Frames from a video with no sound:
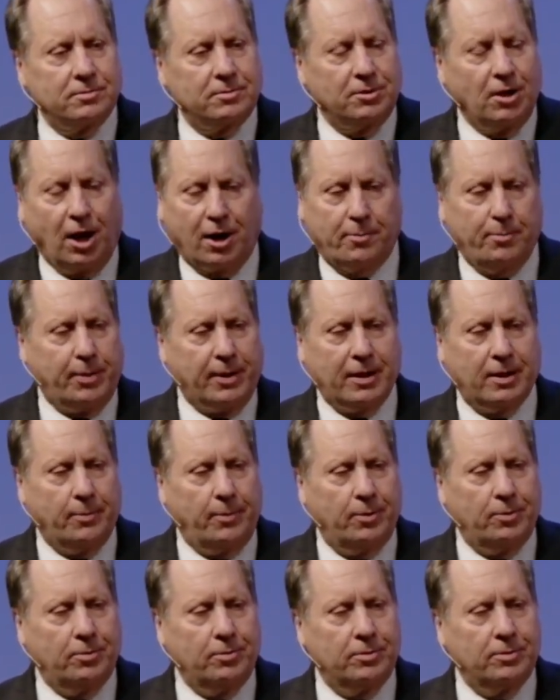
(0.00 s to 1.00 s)
not a
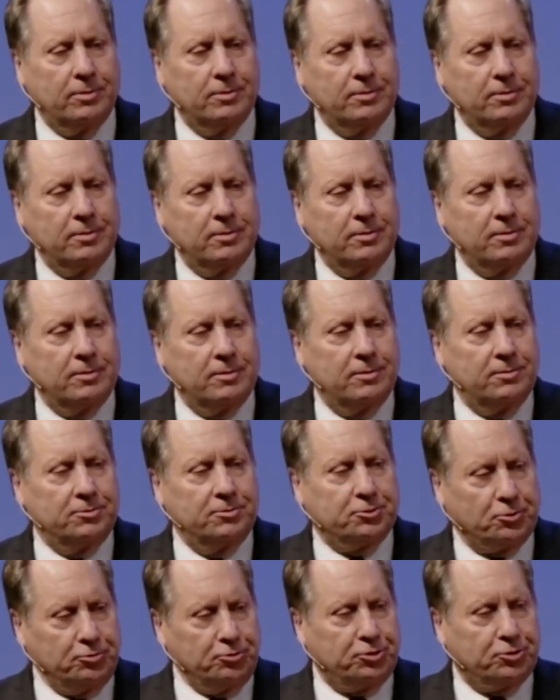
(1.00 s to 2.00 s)
parable,
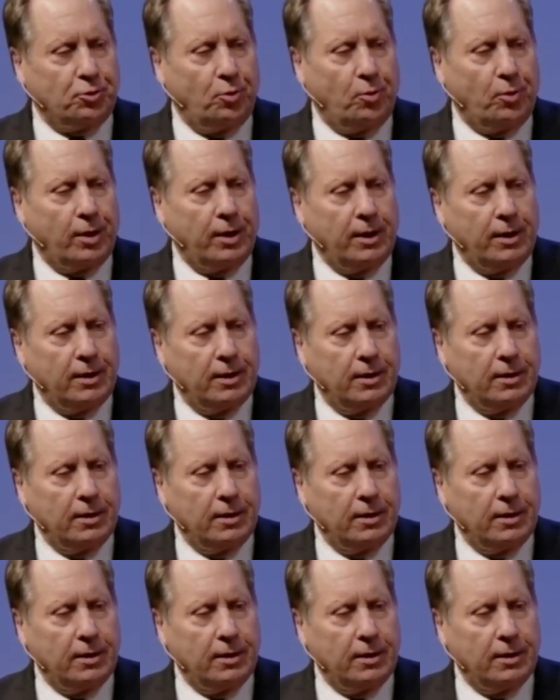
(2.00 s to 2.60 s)
true story.